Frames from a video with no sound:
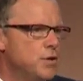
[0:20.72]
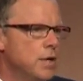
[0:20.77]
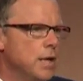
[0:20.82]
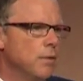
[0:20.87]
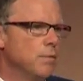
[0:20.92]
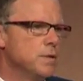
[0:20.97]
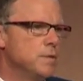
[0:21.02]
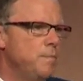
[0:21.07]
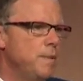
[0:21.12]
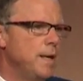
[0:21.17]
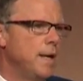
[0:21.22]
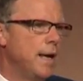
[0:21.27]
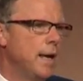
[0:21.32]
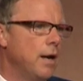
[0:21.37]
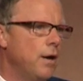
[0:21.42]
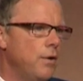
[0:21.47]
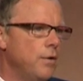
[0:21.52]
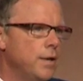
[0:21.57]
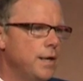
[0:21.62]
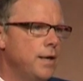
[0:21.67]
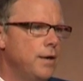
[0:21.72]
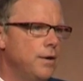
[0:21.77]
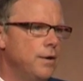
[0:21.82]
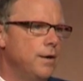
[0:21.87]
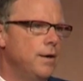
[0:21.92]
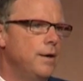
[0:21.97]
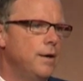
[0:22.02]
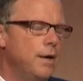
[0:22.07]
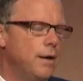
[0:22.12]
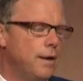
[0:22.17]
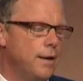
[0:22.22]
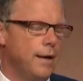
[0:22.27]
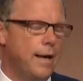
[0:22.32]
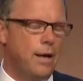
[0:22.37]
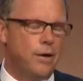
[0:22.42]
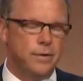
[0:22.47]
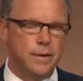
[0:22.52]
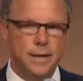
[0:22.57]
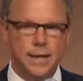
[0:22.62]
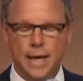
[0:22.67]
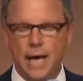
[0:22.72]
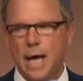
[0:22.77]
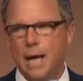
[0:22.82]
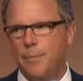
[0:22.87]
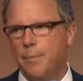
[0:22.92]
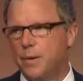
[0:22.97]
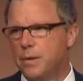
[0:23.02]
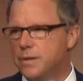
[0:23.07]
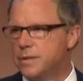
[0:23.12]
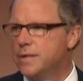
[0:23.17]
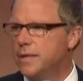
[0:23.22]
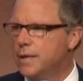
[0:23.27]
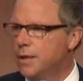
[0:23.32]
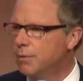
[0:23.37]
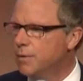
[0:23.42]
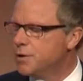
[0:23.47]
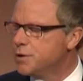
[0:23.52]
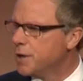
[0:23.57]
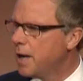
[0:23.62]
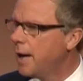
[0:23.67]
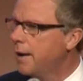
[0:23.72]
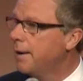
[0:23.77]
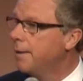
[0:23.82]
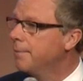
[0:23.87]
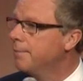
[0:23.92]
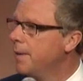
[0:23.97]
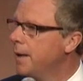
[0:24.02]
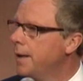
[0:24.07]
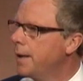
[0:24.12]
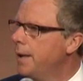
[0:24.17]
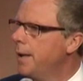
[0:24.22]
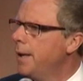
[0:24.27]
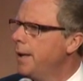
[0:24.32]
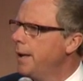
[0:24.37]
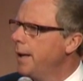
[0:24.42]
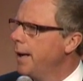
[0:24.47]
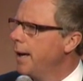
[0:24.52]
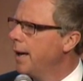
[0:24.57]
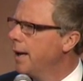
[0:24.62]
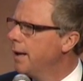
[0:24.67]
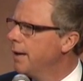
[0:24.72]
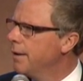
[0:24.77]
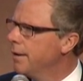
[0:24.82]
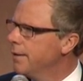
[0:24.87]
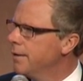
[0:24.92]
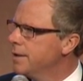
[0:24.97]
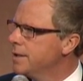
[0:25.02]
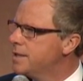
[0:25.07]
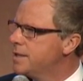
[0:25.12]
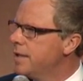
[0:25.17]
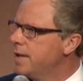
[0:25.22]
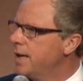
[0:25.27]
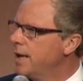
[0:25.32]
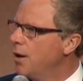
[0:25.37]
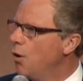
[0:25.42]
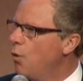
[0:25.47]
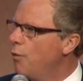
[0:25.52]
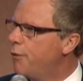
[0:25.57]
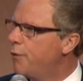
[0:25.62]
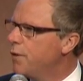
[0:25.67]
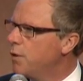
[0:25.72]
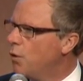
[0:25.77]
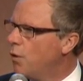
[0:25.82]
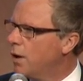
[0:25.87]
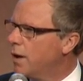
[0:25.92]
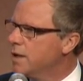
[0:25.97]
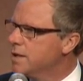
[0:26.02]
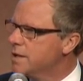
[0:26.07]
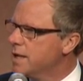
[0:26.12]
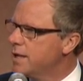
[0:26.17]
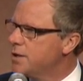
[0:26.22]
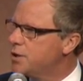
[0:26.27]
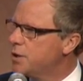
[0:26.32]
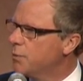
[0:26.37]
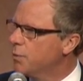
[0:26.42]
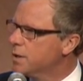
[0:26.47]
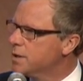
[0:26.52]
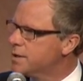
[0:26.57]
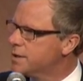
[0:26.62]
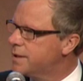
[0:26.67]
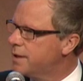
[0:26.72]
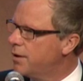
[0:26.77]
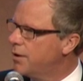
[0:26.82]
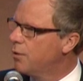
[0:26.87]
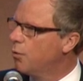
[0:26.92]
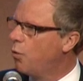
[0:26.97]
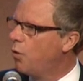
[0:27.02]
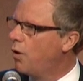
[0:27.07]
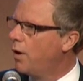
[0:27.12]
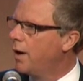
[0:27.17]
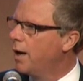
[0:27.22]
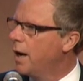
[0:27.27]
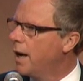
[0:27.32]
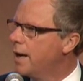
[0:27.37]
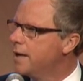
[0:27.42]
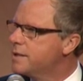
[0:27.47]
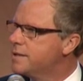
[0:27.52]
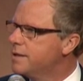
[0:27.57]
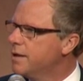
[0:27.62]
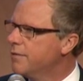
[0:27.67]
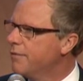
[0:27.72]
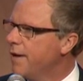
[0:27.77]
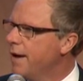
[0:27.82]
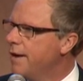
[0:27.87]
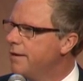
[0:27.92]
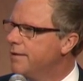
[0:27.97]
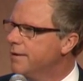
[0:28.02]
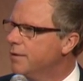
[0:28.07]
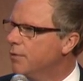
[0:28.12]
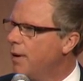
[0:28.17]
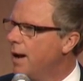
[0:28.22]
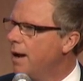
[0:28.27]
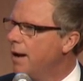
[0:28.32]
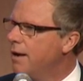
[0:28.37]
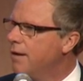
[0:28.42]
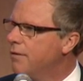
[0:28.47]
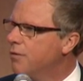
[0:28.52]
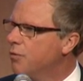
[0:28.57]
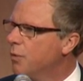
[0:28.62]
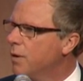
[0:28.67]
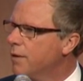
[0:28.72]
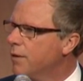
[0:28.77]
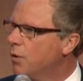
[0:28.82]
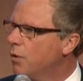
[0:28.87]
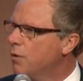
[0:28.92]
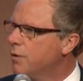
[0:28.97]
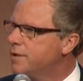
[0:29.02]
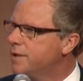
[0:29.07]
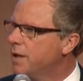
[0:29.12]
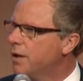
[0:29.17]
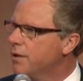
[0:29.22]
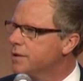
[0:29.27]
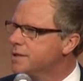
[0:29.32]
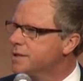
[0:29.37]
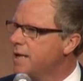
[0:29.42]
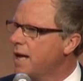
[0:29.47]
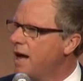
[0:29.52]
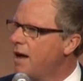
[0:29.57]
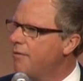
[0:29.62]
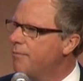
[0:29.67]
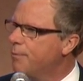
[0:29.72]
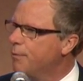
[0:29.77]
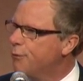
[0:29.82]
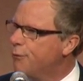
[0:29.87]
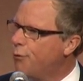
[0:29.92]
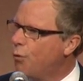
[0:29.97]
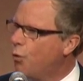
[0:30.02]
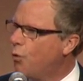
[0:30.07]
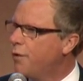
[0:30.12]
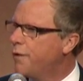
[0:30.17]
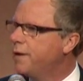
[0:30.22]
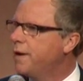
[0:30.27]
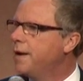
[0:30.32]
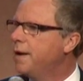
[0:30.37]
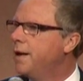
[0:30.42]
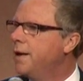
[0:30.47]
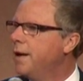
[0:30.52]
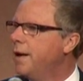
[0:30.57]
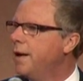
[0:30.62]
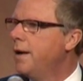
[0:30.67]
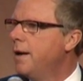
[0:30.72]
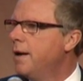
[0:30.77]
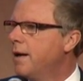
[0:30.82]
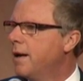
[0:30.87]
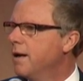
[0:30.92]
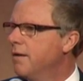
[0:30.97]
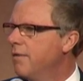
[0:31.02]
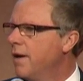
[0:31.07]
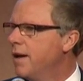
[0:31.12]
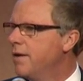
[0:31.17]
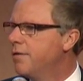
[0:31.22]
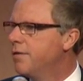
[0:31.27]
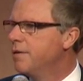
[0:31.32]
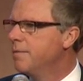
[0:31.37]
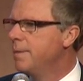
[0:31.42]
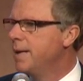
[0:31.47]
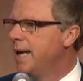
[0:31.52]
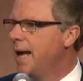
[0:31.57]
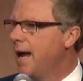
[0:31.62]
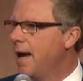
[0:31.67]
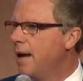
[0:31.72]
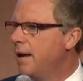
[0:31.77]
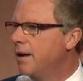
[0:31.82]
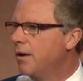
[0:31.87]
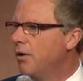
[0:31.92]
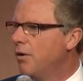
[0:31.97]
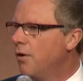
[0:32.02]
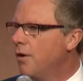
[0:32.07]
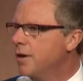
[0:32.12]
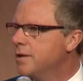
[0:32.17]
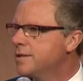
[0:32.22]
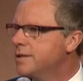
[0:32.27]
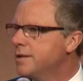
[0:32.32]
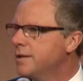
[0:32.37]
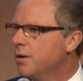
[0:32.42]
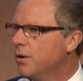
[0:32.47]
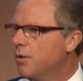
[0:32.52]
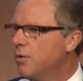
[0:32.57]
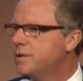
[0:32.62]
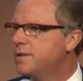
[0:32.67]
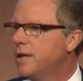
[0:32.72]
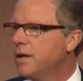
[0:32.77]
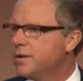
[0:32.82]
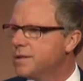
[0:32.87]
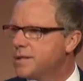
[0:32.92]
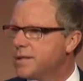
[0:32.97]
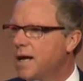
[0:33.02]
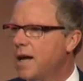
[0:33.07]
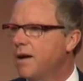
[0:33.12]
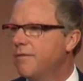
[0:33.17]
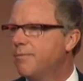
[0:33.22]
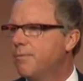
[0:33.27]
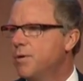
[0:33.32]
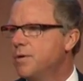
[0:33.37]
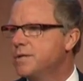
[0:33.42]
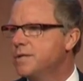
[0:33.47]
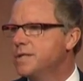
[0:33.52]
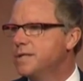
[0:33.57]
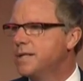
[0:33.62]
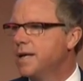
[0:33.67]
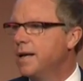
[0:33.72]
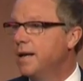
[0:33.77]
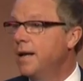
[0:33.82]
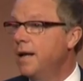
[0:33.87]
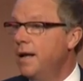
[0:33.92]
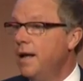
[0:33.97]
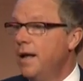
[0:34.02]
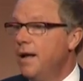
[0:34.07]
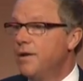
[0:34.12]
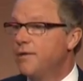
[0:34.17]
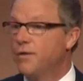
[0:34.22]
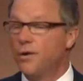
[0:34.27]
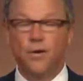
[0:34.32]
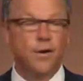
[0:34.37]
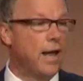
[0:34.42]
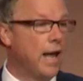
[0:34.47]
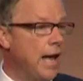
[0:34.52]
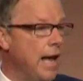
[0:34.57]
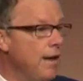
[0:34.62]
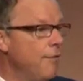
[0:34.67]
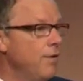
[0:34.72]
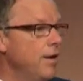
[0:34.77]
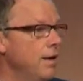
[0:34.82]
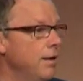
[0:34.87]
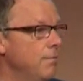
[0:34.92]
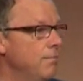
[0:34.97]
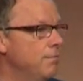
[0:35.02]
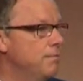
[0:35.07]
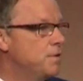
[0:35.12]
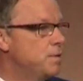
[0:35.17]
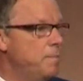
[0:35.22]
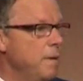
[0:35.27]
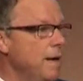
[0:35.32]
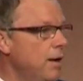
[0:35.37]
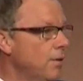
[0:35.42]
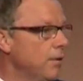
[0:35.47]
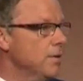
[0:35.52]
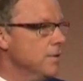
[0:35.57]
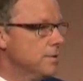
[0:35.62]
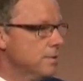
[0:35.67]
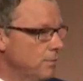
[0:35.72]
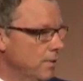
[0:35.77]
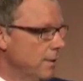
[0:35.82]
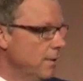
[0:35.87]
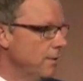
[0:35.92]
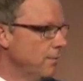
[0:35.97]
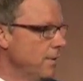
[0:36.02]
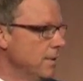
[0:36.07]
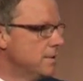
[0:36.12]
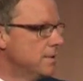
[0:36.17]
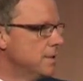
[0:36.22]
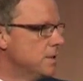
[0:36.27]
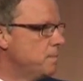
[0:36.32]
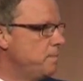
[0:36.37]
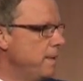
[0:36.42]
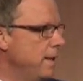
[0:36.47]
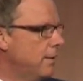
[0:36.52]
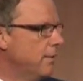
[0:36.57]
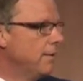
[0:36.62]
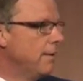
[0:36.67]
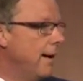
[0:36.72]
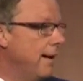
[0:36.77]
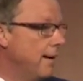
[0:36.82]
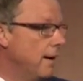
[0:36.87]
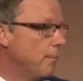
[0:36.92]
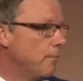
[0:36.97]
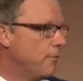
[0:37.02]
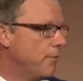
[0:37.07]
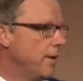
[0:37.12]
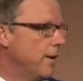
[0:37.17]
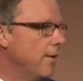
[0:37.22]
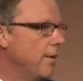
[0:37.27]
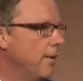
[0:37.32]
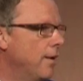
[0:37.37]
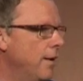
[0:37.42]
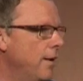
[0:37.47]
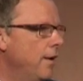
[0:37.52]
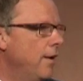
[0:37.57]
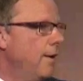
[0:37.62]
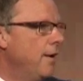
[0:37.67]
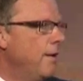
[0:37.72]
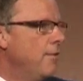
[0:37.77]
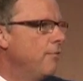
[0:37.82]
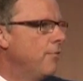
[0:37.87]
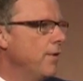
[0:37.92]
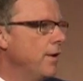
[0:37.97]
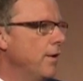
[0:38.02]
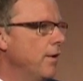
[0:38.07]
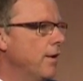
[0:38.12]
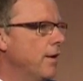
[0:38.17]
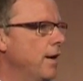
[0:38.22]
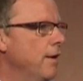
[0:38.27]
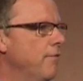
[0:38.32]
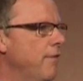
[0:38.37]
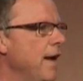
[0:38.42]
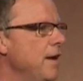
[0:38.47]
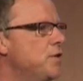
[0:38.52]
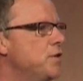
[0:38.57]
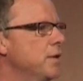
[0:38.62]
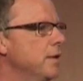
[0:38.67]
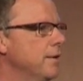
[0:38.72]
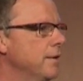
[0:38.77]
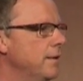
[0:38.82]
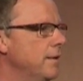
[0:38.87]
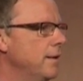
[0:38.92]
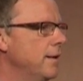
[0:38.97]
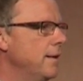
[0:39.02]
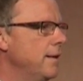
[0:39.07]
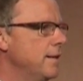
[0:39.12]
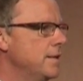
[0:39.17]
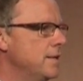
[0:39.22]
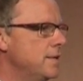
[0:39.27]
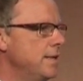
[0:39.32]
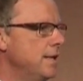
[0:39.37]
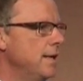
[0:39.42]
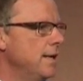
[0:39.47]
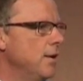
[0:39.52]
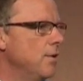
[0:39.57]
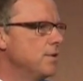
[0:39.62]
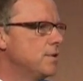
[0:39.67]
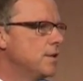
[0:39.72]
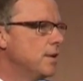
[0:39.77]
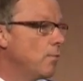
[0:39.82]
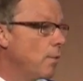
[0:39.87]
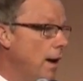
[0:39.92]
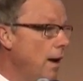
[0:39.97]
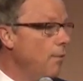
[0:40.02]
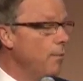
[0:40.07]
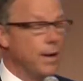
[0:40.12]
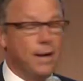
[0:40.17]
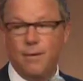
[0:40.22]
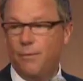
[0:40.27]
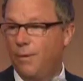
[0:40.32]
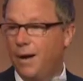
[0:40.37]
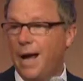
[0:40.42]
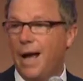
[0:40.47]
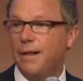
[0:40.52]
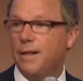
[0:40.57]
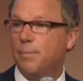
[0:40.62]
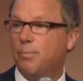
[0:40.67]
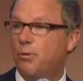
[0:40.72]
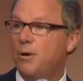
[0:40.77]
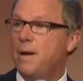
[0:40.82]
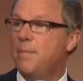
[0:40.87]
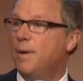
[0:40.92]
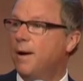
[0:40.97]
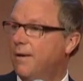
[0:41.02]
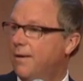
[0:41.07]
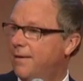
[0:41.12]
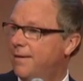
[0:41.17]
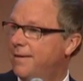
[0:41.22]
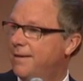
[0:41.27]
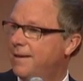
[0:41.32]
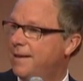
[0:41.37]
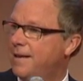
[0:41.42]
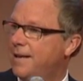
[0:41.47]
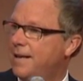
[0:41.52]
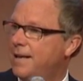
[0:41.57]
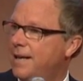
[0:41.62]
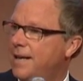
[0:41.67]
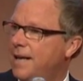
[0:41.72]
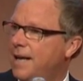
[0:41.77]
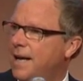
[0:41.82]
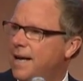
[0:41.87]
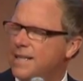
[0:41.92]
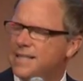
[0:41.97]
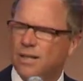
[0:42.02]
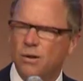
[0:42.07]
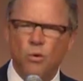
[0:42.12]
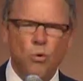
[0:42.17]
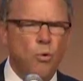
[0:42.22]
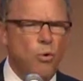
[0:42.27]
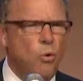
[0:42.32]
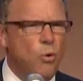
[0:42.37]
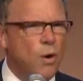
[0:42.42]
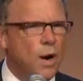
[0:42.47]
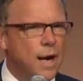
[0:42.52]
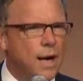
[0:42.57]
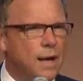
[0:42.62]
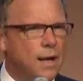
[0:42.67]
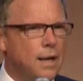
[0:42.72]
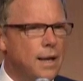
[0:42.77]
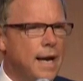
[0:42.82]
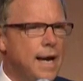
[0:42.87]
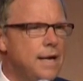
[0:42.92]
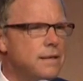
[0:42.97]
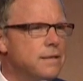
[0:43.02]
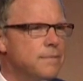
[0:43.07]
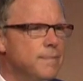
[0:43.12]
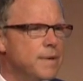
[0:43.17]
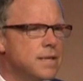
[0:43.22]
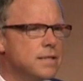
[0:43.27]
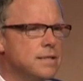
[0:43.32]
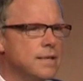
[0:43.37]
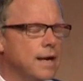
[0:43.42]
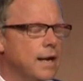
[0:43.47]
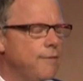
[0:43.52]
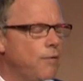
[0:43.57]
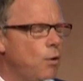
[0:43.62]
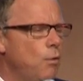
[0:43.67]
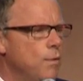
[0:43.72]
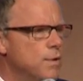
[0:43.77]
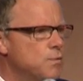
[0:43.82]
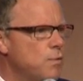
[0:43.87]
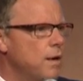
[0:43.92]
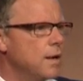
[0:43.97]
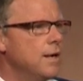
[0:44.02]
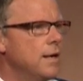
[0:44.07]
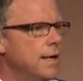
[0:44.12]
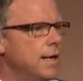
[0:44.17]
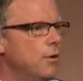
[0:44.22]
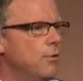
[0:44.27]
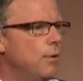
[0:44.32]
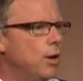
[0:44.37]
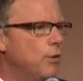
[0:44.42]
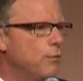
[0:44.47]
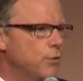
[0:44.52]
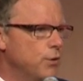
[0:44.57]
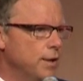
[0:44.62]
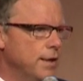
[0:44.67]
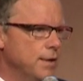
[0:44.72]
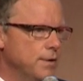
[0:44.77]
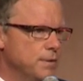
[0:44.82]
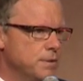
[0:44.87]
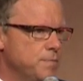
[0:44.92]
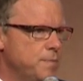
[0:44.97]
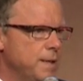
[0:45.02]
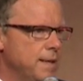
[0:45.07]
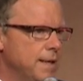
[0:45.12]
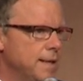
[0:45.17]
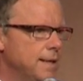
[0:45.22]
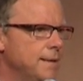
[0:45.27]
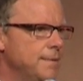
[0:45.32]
that was being held here in the capital city in Regina. And the CEO for the organization was there to organize the event and ran into one of the hotel staff before the convention began in earnest, and the hotel staff person said, "So do you have any speakers? What's the speaker lineup for your convention?" And the CEO said, "Well, we got the Premier." And he said, "Oh, I'll hate to miss it. I've always wanted to hear Ralph Goodale speak."